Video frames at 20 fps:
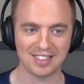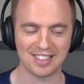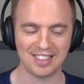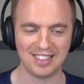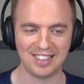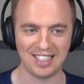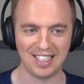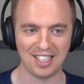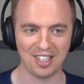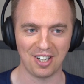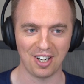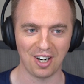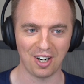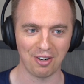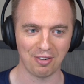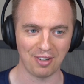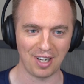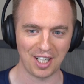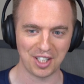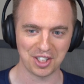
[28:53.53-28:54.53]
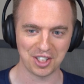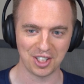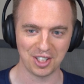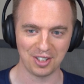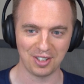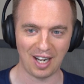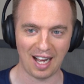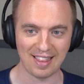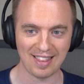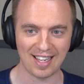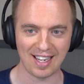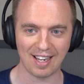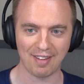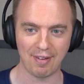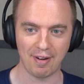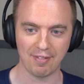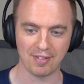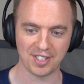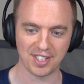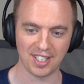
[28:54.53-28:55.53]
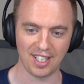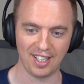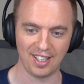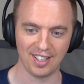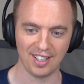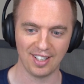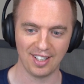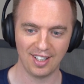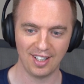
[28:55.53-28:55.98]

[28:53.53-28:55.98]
to DR ratio I think I've ever seen.